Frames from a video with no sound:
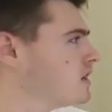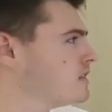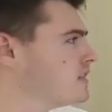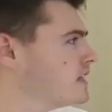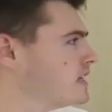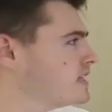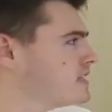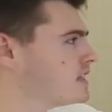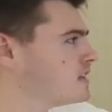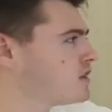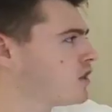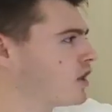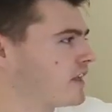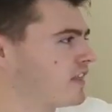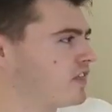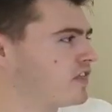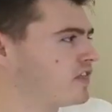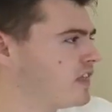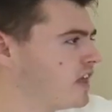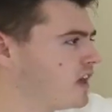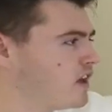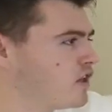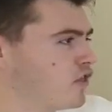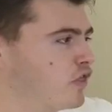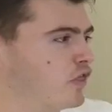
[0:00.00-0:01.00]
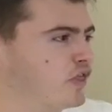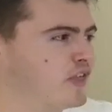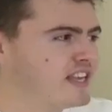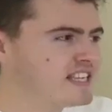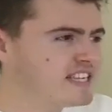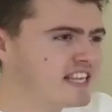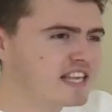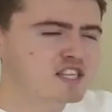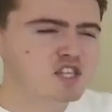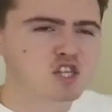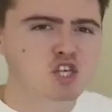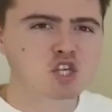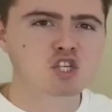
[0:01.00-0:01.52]

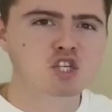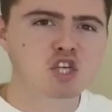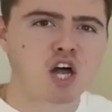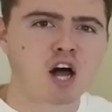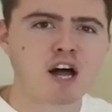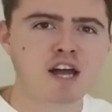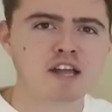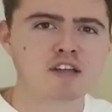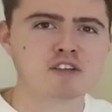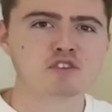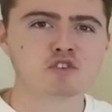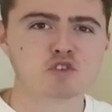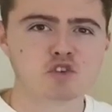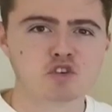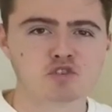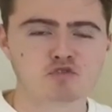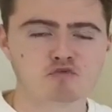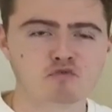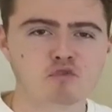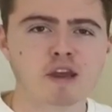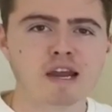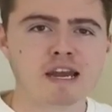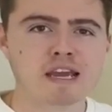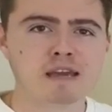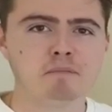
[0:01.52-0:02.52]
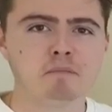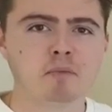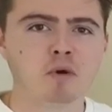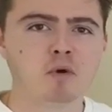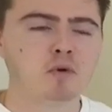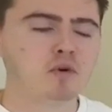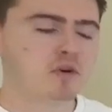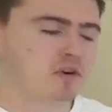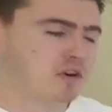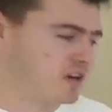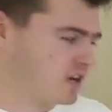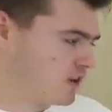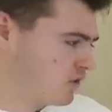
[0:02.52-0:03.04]
This is the science that's really
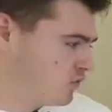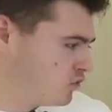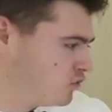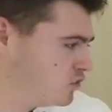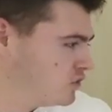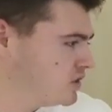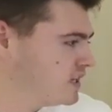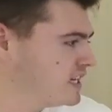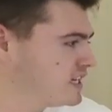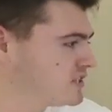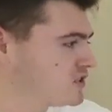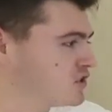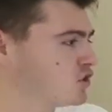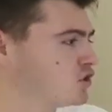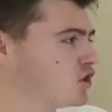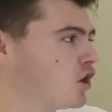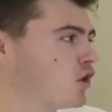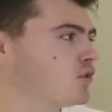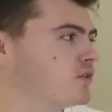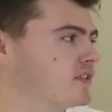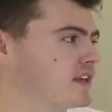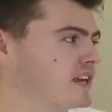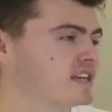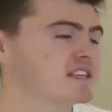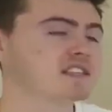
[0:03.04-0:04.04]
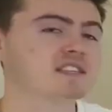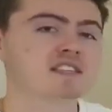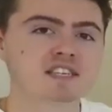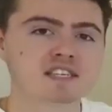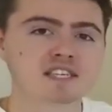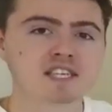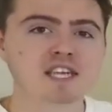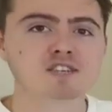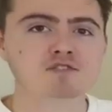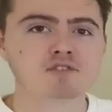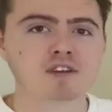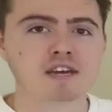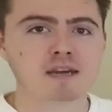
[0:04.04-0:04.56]
important. You know, you need to know this.
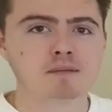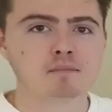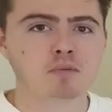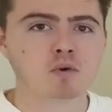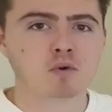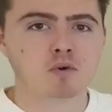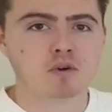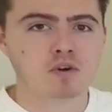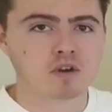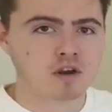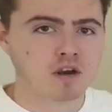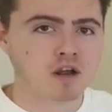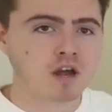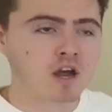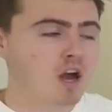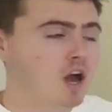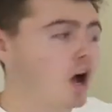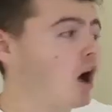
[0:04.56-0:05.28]
This is really important.